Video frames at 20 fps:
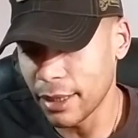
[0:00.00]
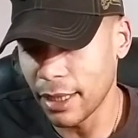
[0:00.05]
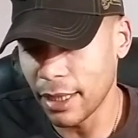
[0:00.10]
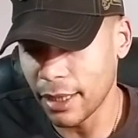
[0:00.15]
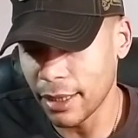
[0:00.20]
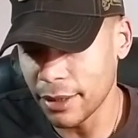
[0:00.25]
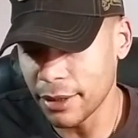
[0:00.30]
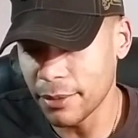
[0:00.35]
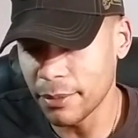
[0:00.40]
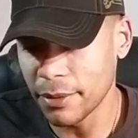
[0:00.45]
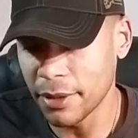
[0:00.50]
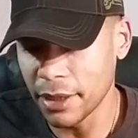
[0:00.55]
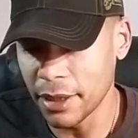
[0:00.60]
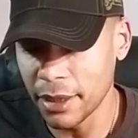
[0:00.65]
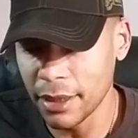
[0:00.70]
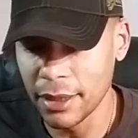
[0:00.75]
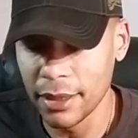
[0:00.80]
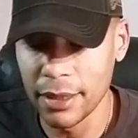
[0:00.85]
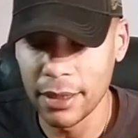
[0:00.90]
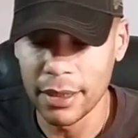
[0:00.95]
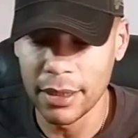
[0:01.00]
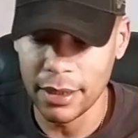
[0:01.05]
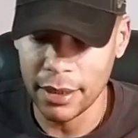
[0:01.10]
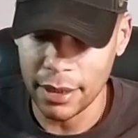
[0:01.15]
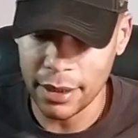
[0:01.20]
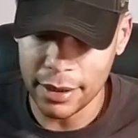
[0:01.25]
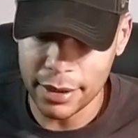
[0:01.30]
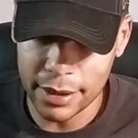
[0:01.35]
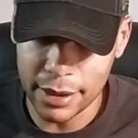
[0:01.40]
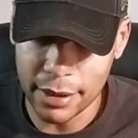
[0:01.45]
yes, but
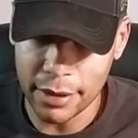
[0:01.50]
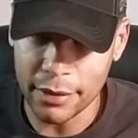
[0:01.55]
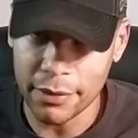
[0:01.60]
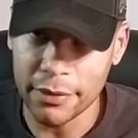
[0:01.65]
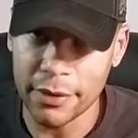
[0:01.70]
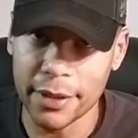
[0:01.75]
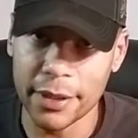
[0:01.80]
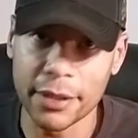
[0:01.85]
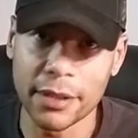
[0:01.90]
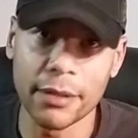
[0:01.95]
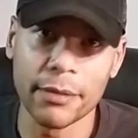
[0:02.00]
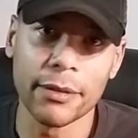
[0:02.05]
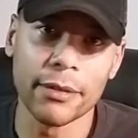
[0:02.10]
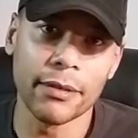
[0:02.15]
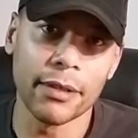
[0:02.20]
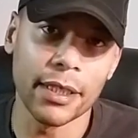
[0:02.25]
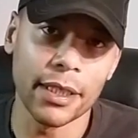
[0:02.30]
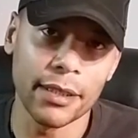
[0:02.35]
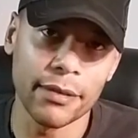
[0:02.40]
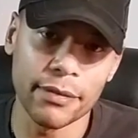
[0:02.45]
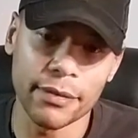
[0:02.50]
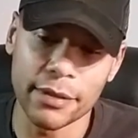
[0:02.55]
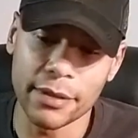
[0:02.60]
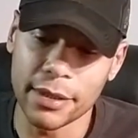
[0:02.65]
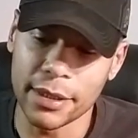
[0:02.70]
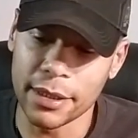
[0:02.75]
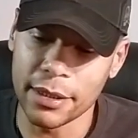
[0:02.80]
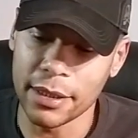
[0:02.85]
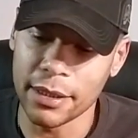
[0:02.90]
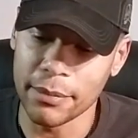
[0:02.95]
it's still a functional
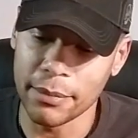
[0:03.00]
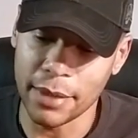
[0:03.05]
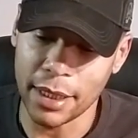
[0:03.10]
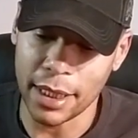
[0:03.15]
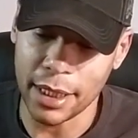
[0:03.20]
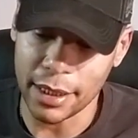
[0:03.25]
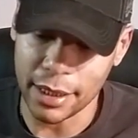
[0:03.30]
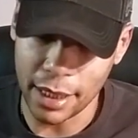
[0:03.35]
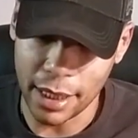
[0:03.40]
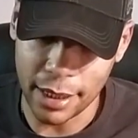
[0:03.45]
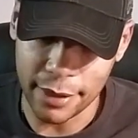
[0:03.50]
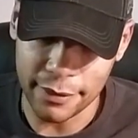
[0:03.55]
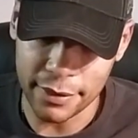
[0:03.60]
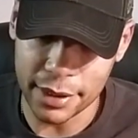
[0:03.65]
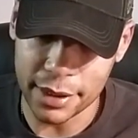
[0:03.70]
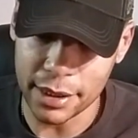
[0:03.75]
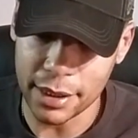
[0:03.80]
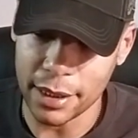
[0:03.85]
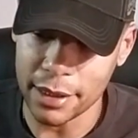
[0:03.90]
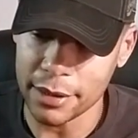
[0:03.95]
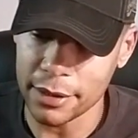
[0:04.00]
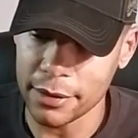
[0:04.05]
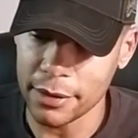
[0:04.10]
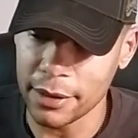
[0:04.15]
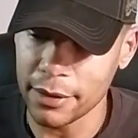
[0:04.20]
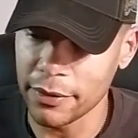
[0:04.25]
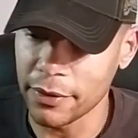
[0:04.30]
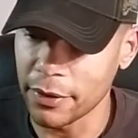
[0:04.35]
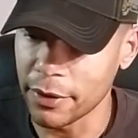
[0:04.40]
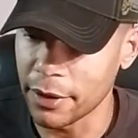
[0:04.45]
rifle, and you can buy a lot of
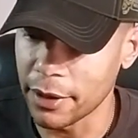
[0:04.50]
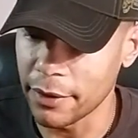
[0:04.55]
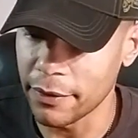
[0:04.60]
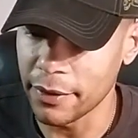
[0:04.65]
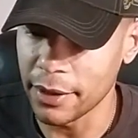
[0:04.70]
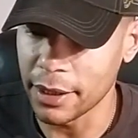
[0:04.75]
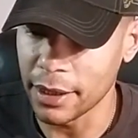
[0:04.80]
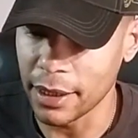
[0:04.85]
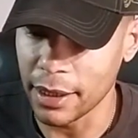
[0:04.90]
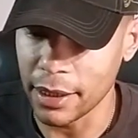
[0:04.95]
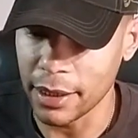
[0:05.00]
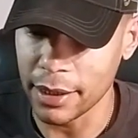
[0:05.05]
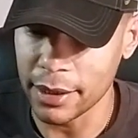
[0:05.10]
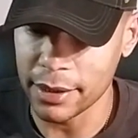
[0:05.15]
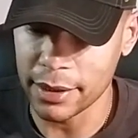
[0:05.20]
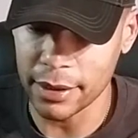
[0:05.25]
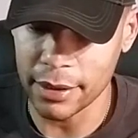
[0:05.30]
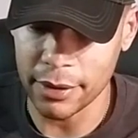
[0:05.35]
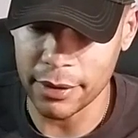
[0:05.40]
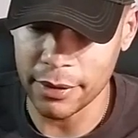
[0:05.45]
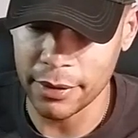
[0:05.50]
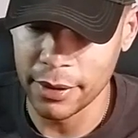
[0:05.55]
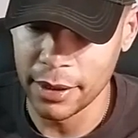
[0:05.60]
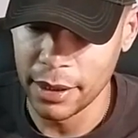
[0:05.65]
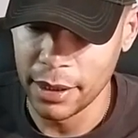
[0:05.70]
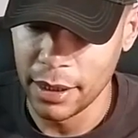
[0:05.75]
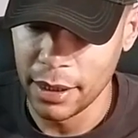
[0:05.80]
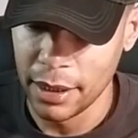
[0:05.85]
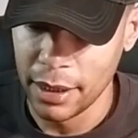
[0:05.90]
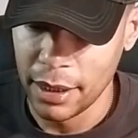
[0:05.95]
accessories for it if you'd like. So
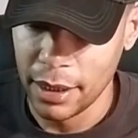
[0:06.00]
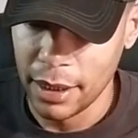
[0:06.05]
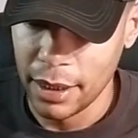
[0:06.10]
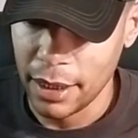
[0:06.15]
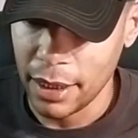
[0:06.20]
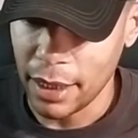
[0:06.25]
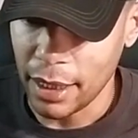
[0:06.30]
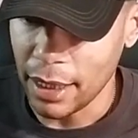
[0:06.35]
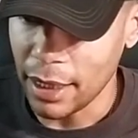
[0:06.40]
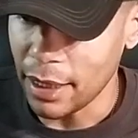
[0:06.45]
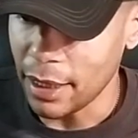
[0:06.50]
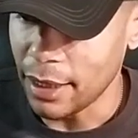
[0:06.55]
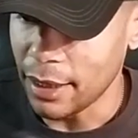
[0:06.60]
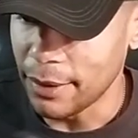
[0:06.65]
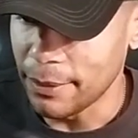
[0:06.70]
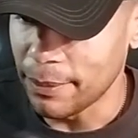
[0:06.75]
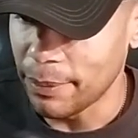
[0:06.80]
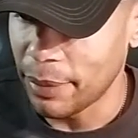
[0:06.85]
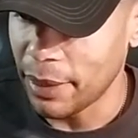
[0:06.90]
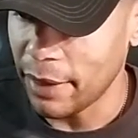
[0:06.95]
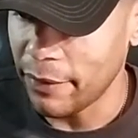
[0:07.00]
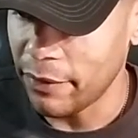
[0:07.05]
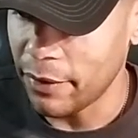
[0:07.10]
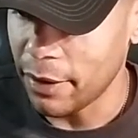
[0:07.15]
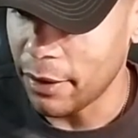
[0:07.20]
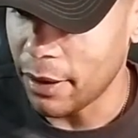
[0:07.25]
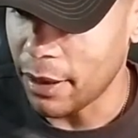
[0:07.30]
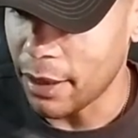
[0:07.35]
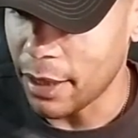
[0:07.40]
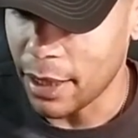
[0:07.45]
if
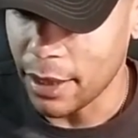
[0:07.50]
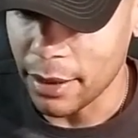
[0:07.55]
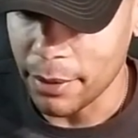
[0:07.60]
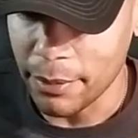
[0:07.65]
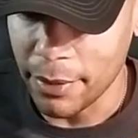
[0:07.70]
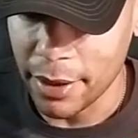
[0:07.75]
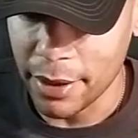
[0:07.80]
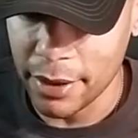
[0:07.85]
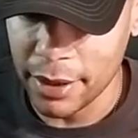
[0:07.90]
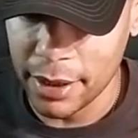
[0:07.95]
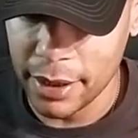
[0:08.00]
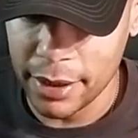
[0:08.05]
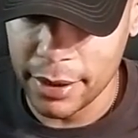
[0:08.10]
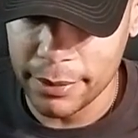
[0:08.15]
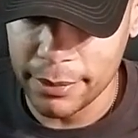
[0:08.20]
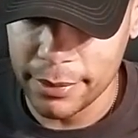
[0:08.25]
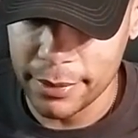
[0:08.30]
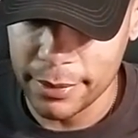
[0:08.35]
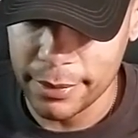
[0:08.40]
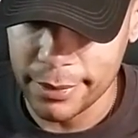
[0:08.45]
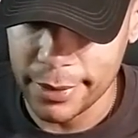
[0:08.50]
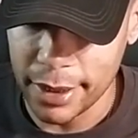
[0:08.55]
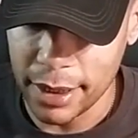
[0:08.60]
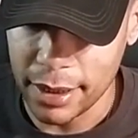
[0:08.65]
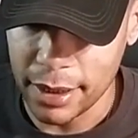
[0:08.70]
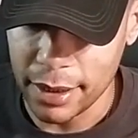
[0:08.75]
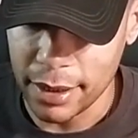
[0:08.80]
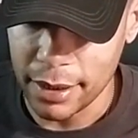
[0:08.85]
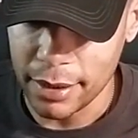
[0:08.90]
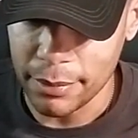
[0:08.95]
you are in the market,
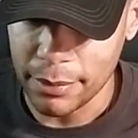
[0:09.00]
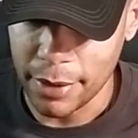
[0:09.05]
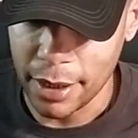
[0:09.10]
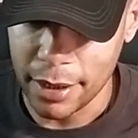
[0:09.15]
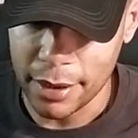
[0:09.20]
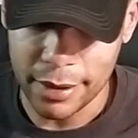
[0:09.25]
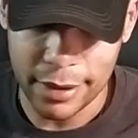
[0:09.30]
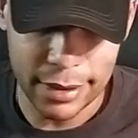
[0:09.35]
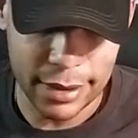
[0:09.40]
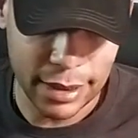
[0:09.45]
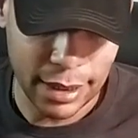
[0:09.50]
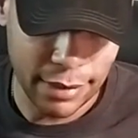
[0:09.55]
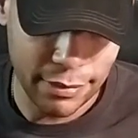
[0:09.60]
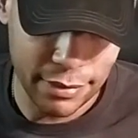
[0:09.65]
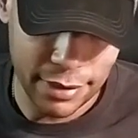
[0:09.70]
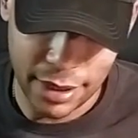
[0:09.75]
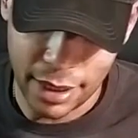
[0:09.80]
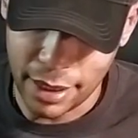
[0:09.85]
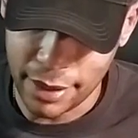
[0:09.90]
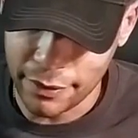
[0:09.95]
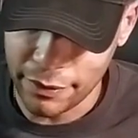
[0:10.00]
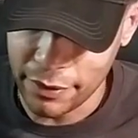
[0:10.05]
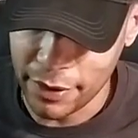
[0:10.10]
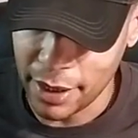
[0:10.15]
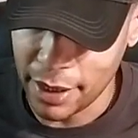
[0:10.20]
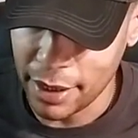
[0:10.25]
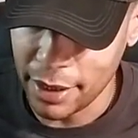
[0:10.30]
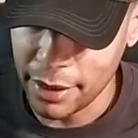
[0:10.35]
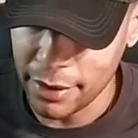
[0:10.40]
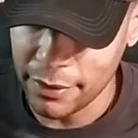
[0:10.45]
the Marlin
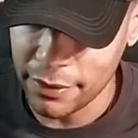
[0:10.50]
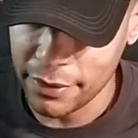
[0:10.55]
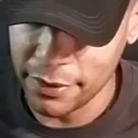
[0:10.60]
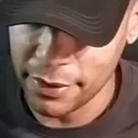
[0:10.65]
795